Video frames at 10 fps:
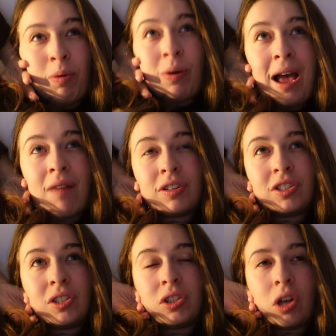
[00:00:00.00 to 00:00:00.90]
But we have
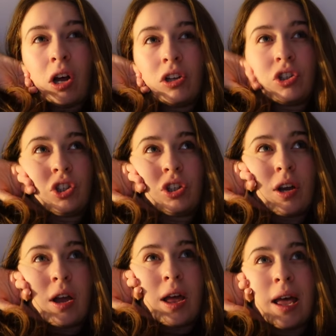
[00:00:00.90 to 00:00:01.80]
such
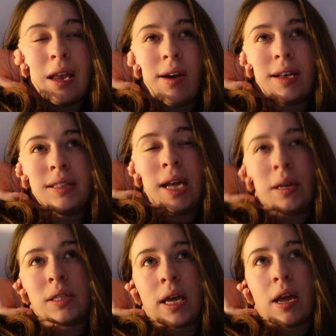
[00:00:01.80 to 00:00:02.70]
a nice day
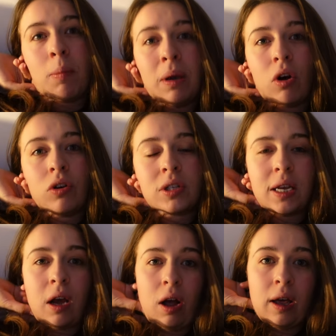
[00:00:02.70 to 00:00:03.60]
today. I mean,
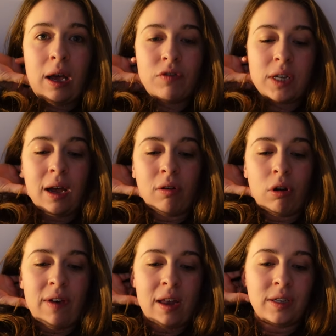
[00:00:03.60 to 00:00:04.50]
honestly, I have to get a lot
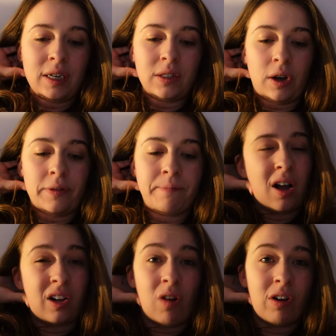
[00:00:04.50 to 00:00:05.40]
of editing done.
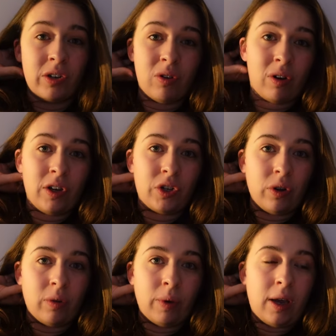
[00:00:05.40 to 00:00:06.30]
I can't really do a lot of it during
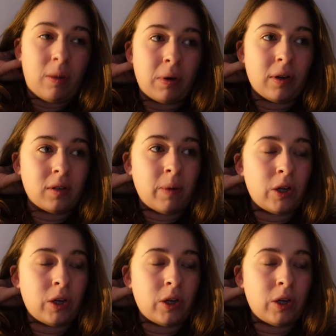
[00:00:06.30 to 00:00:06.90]
the week because of my